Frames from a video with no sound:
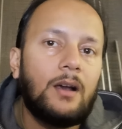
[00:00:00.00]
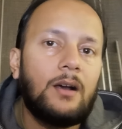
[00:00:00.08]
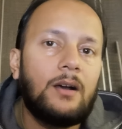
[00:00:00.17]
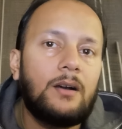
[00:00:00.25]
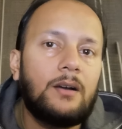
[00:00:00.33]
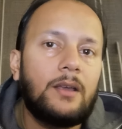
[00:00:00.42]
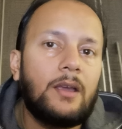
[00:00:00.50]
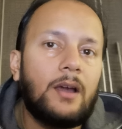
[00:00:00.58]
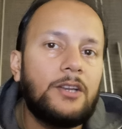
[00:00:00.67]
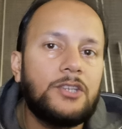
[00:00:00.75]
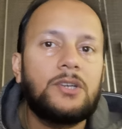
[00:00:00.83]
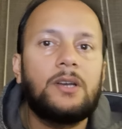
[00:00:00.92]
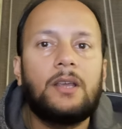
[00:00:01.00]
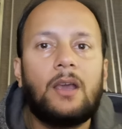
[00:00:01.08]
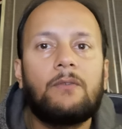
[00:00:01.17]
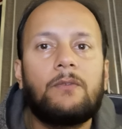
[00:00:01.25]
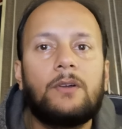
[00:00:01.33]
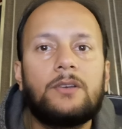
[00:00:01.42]
Uh, additionally,
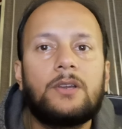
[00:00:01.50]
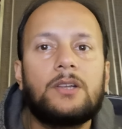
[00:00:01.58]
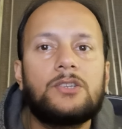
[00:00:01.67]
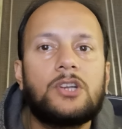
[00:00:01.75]
F1 uh,